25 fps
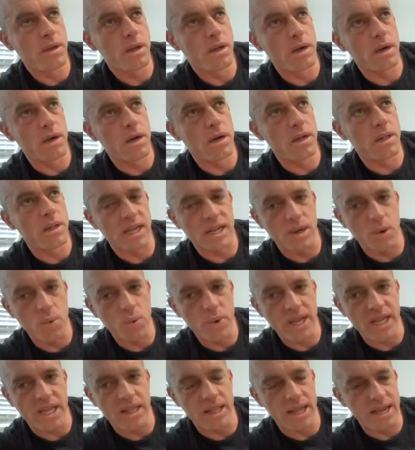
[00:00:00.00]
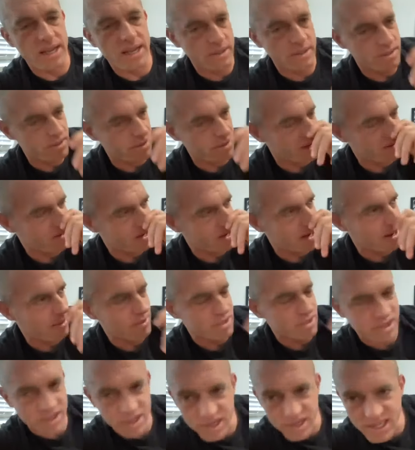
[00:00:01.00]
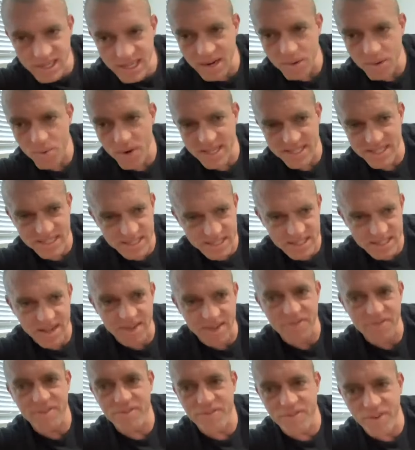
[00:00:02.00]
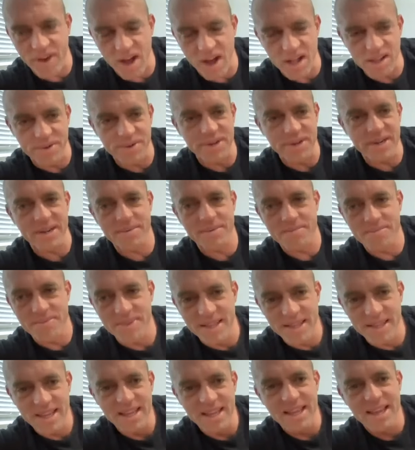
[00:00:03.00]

uh like a week later so i, I was looking at wes's stuff and following him